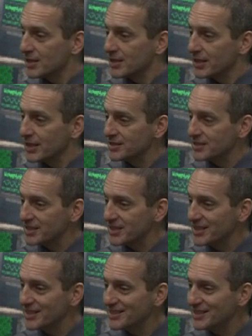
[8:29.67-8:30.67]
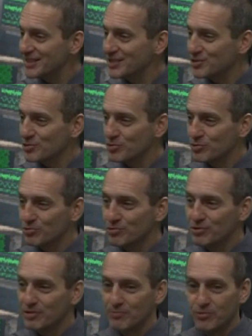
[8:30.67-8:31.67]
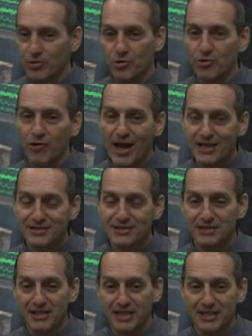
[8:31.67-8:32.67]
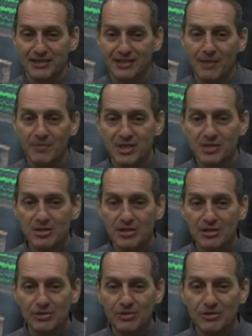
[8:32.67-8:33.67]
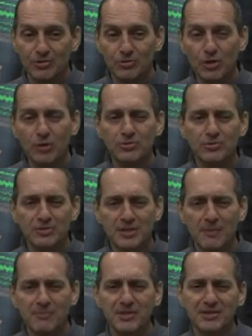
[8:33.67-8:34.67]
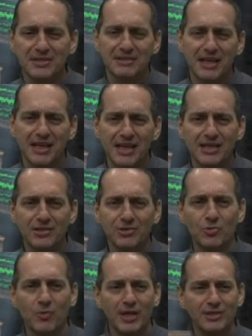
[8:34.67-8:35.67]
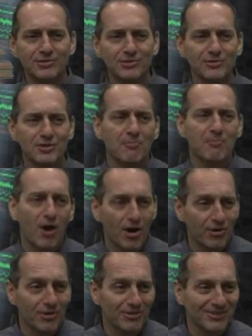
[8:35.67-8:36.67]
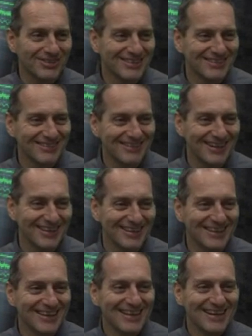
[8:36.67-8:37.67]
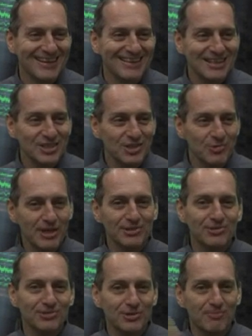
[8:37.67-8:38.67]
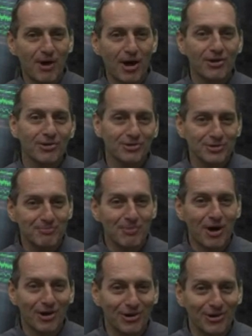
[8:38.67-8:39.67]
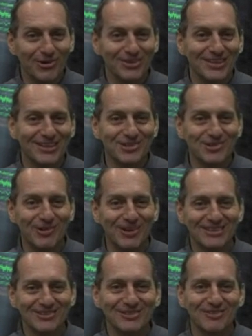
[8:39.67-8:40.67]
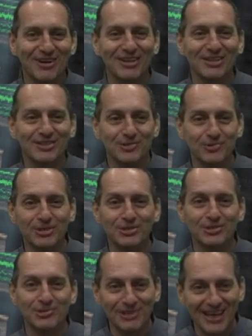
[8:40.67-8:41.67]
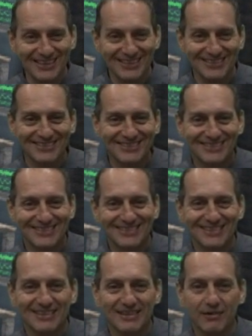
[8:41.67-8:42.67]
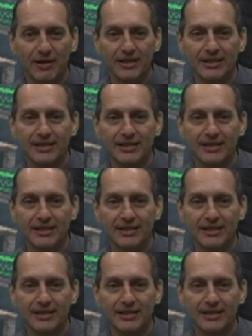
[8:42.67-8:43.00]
it's easy to procrastinate. That means you don't do something today, you wait until tomorrow, right? And then you wait until tomorrow, and then you wait until tomorrow, and then soon it's too late, right?